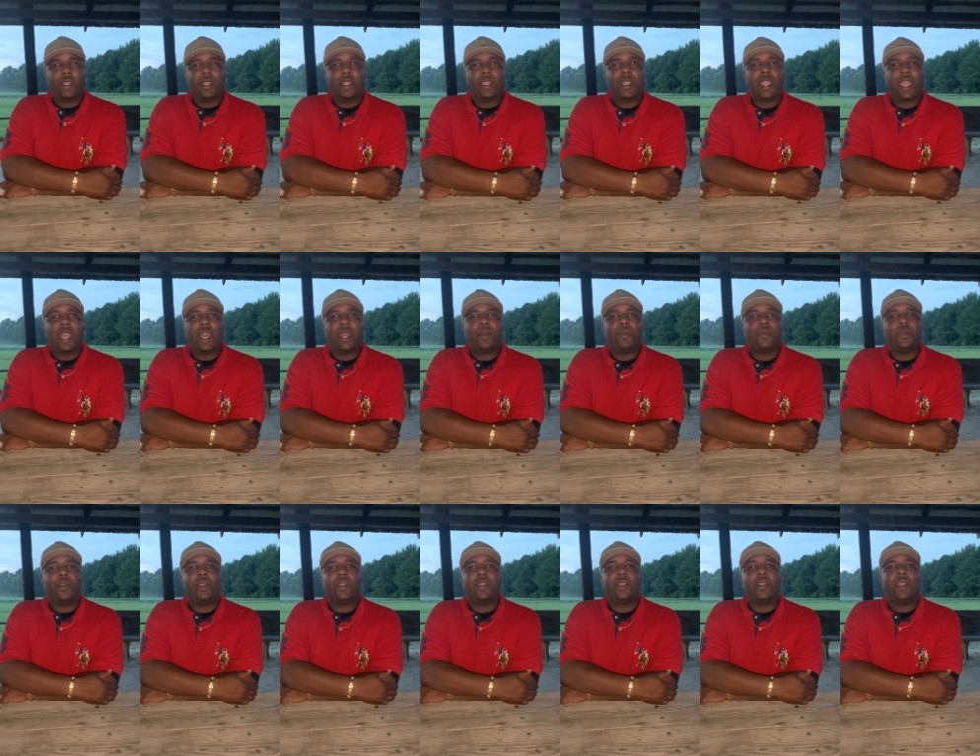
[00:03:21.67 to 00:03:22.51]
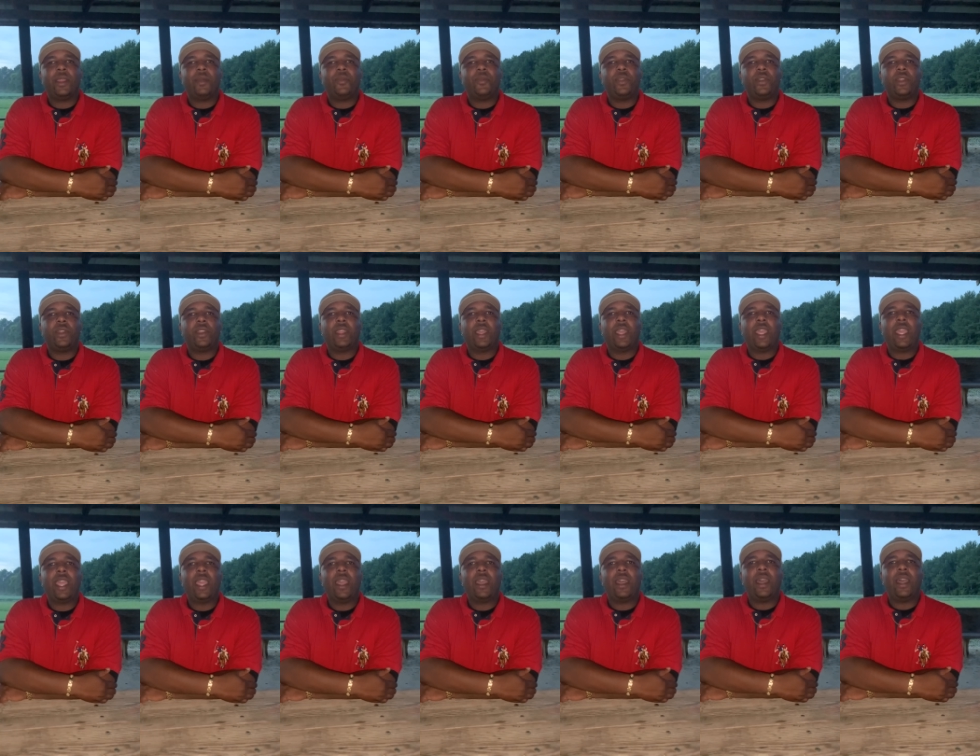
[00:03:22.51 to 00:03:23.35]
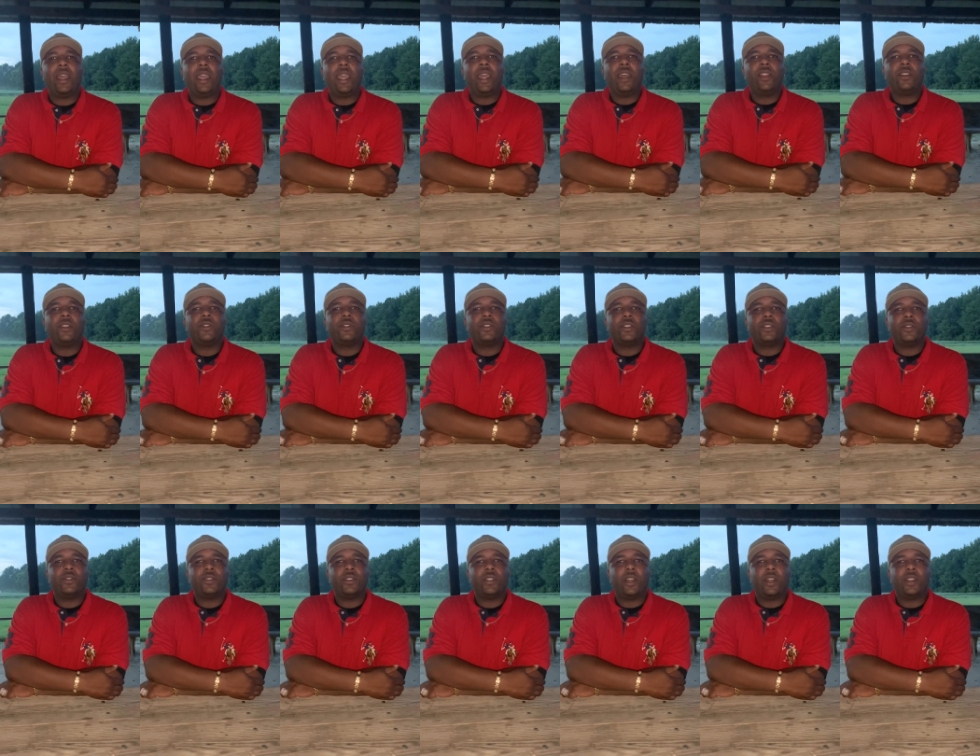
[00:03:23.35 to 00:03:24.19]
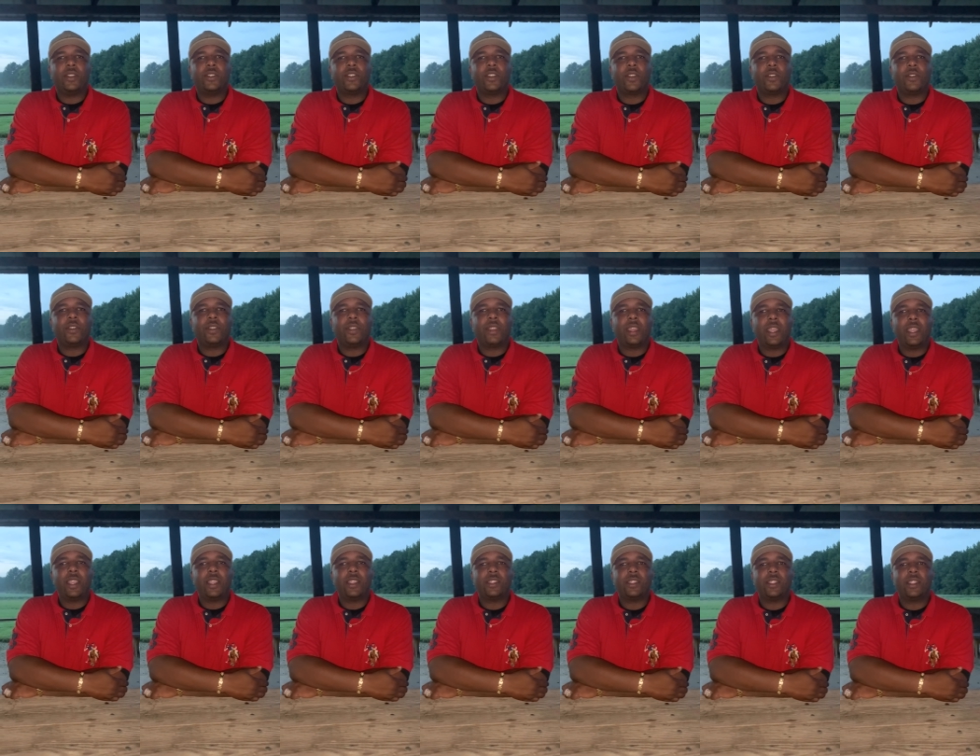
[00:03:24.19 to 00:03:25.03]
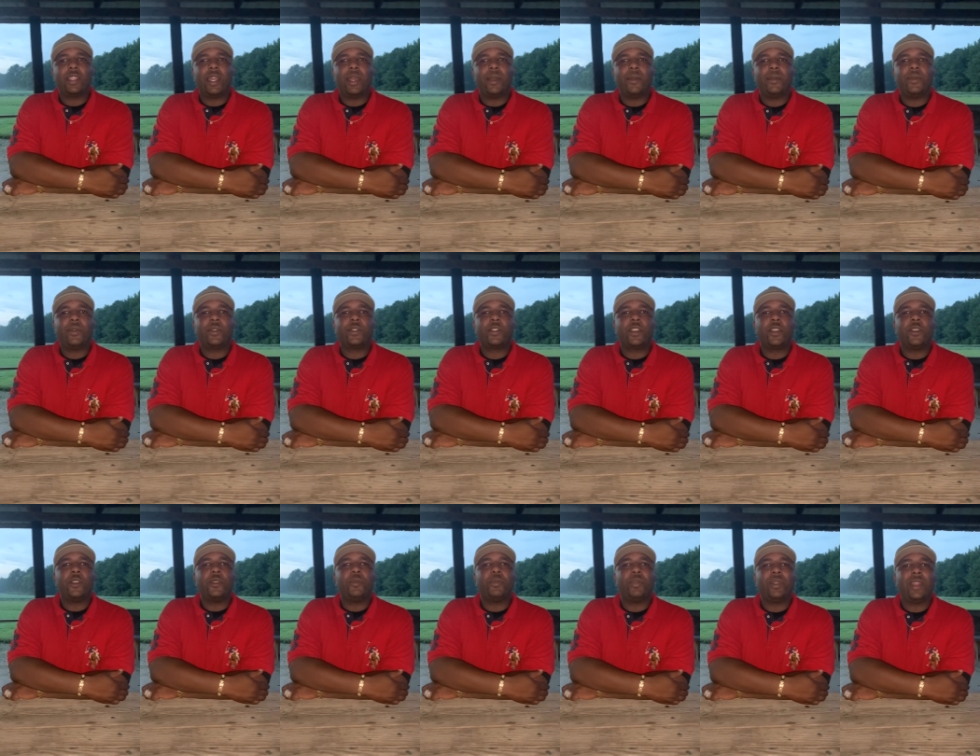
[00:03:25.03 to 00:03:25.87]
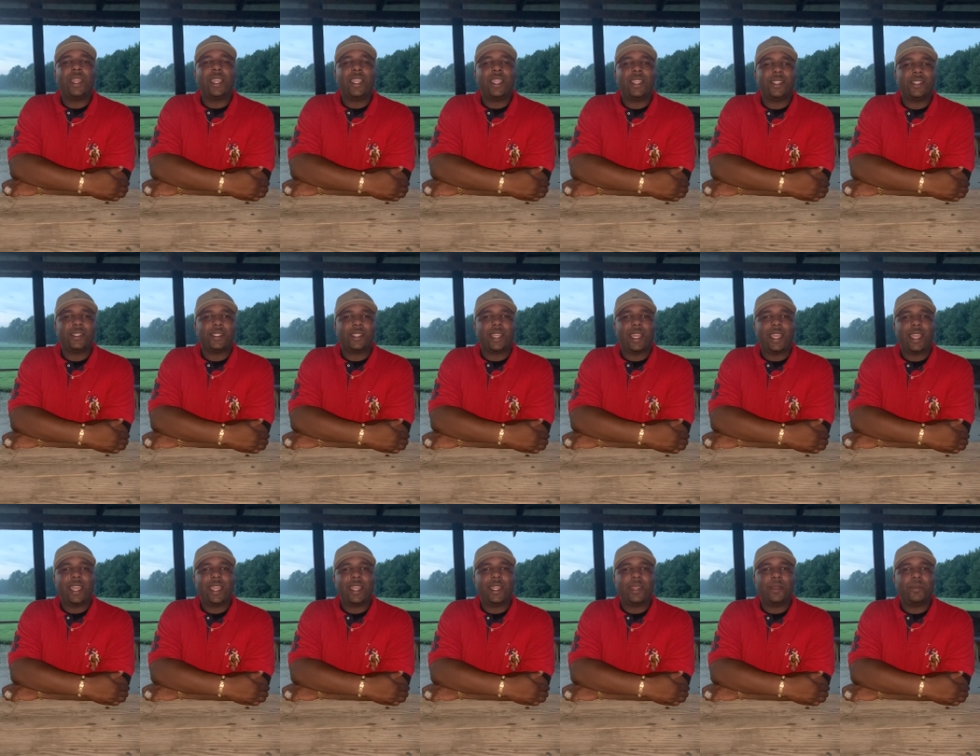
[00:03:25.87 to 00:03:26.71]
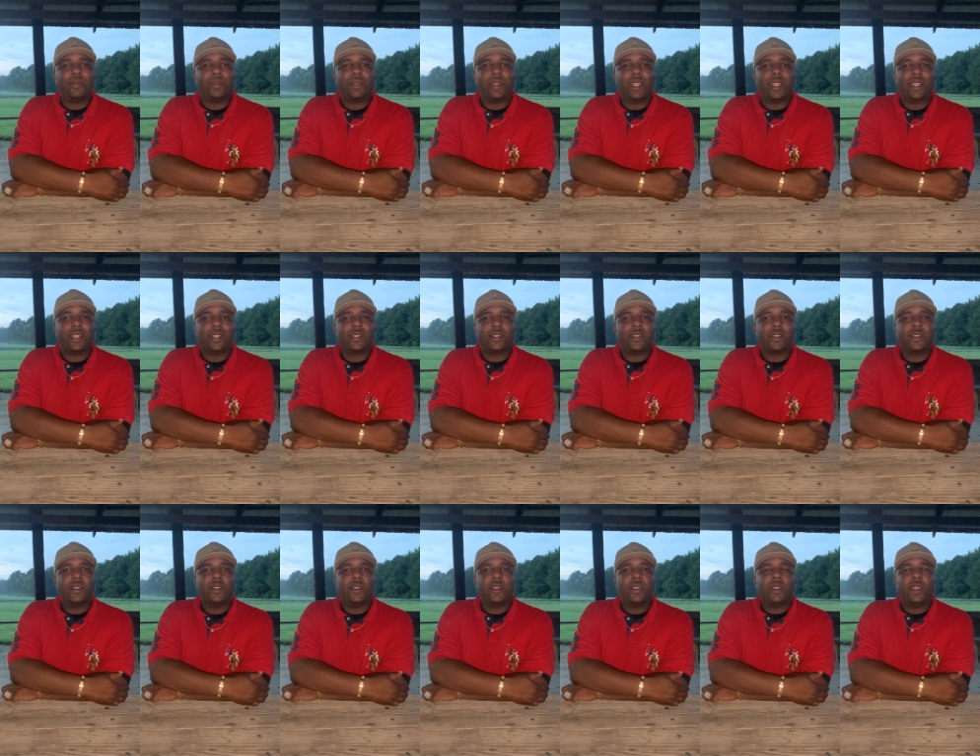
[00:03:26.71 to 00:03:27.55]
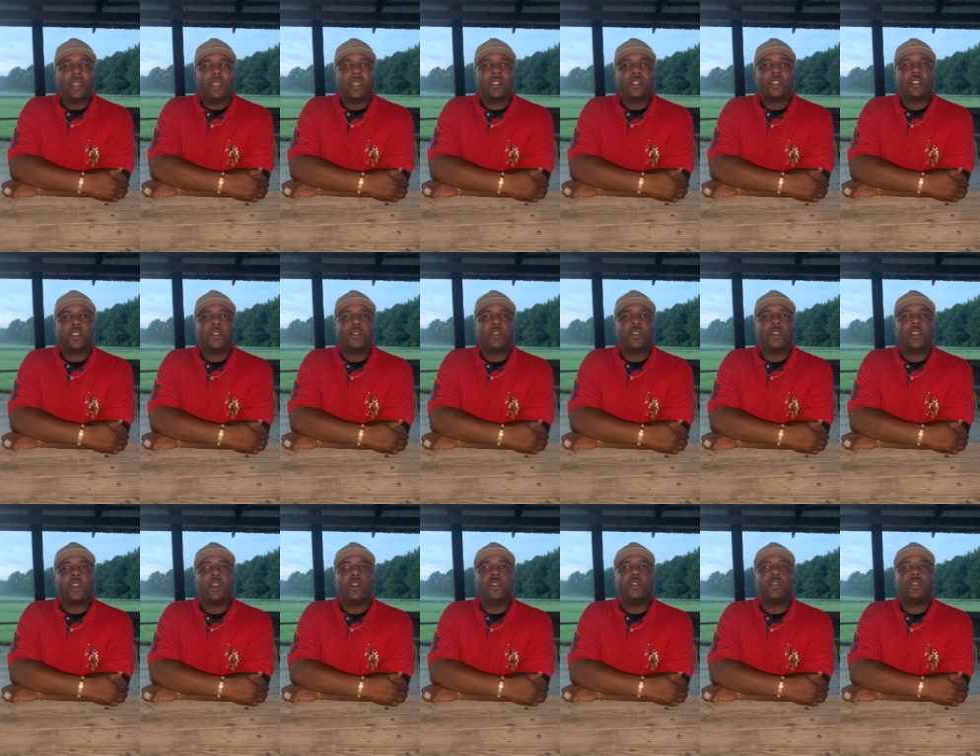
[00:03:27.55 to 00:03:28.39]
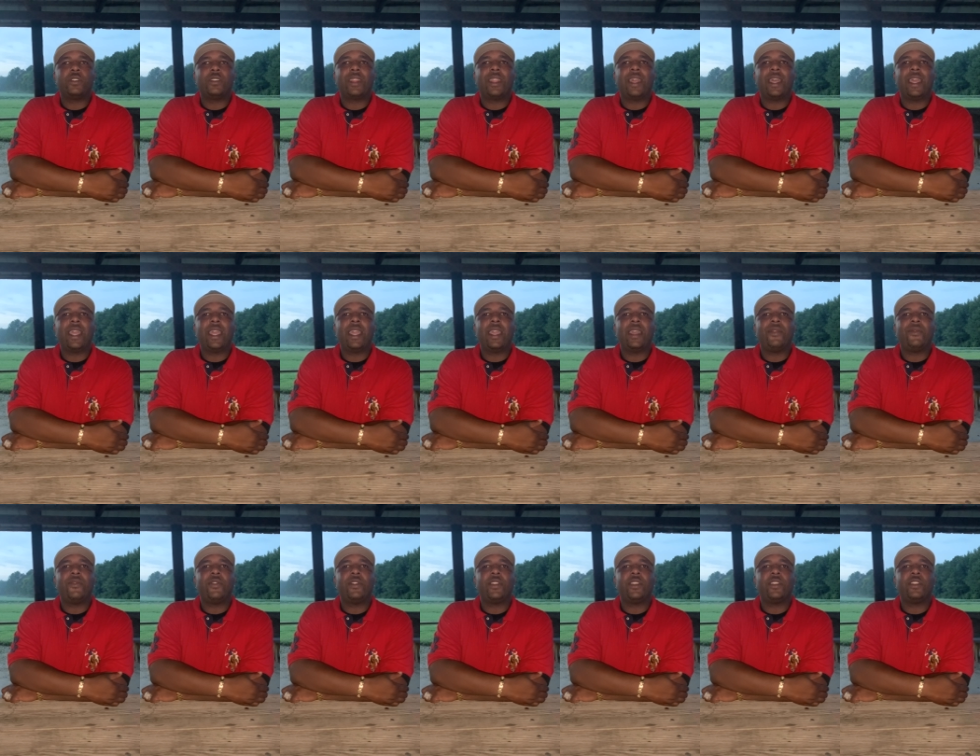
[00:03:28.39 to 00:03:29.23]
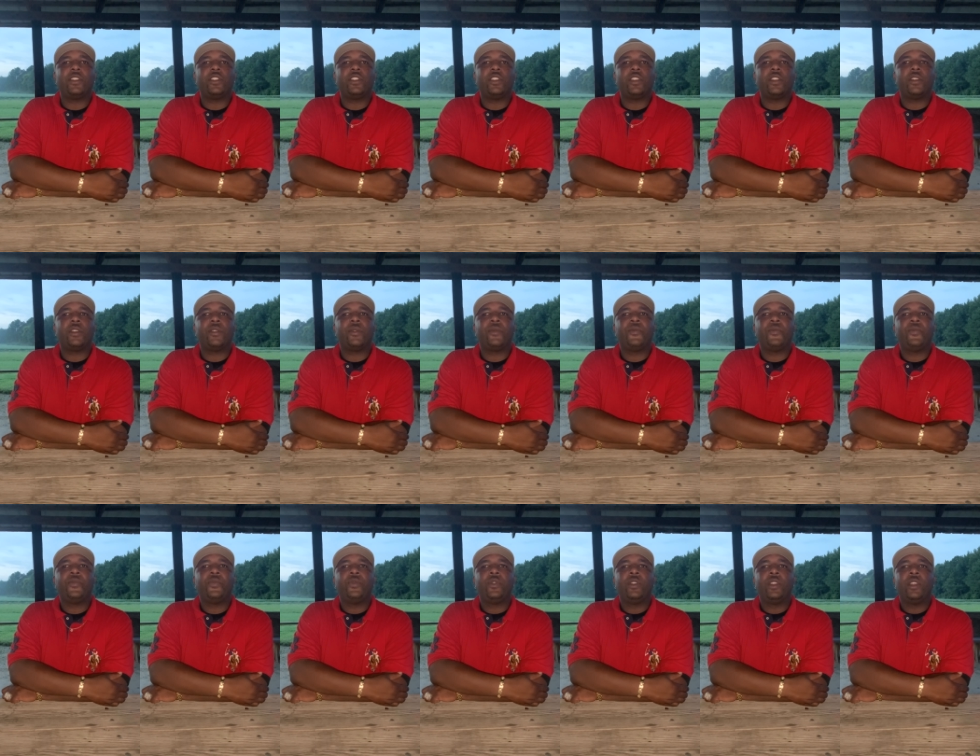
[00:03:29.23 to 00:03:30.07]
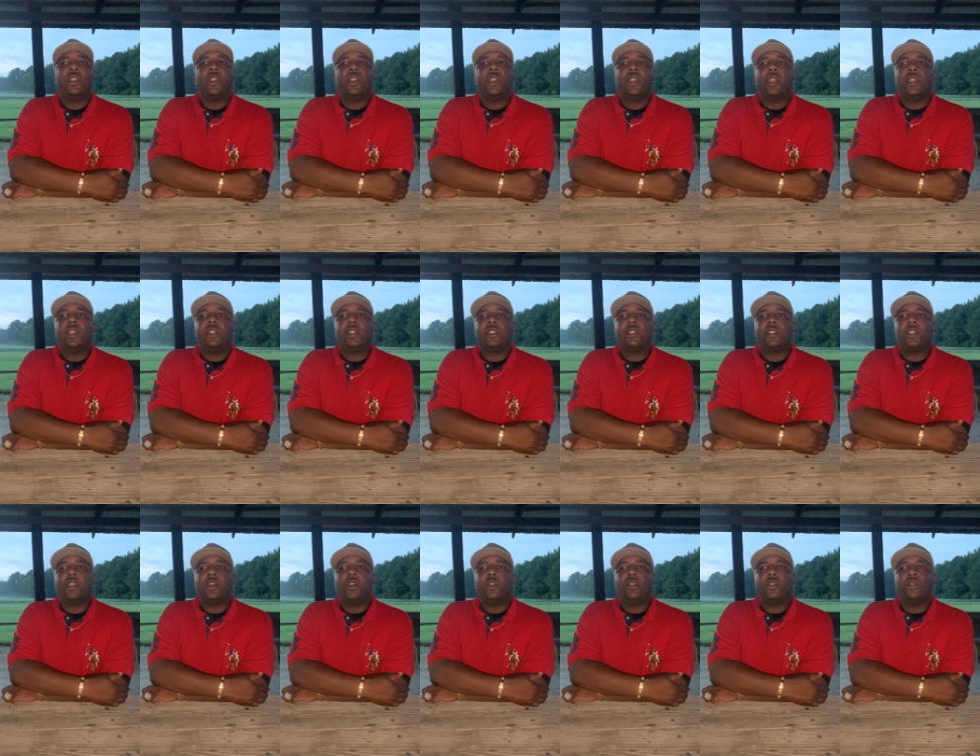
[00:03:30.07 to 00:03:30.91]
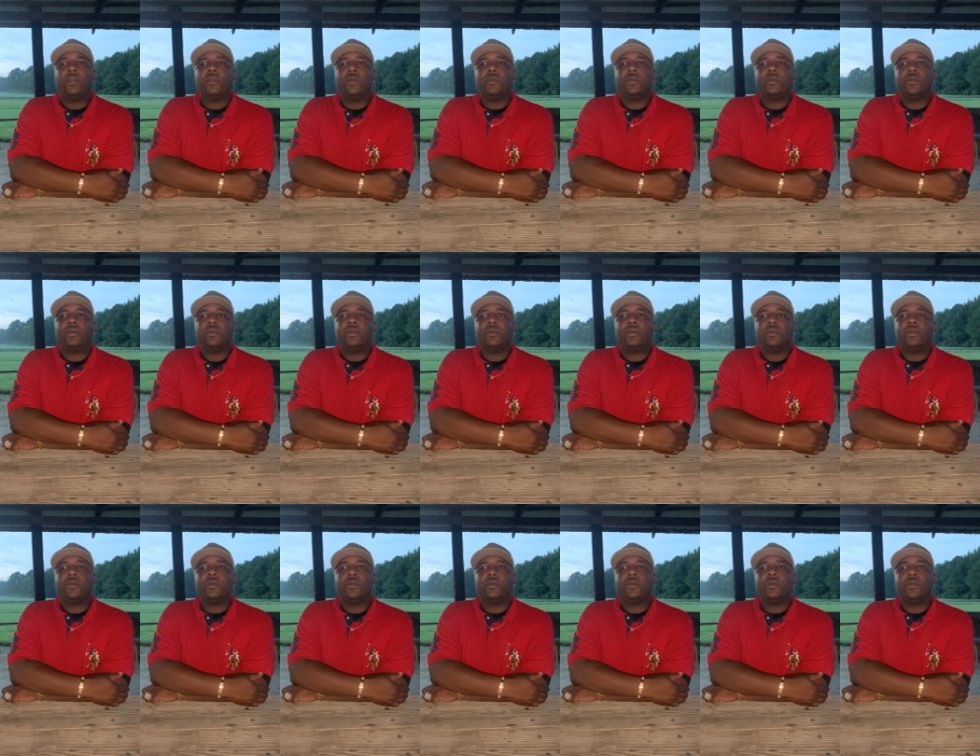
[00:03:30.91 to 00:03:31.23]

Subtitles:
it kind of put handles on certain things certain plans that I had in place and certain goals that I had for this year. And so